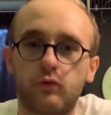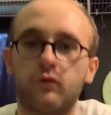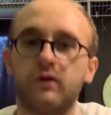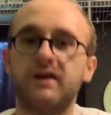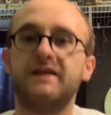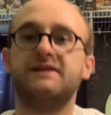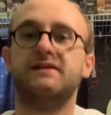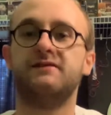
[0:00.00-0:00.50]

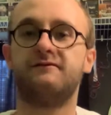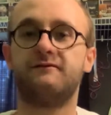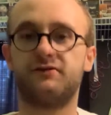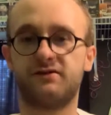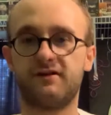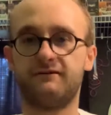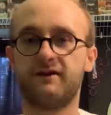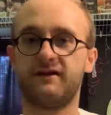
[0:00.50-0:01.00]
releases for
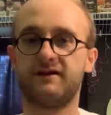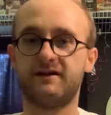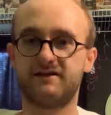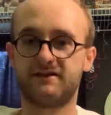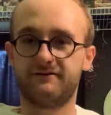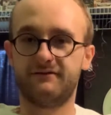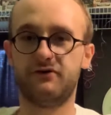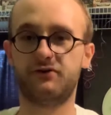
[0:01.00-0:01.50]
stuff like this
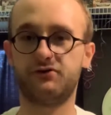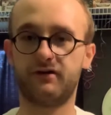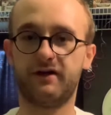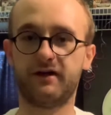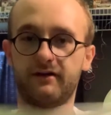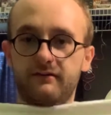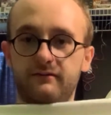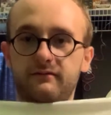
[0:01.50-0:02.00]
in the future
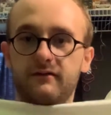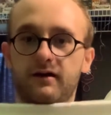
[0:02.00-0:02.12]
again.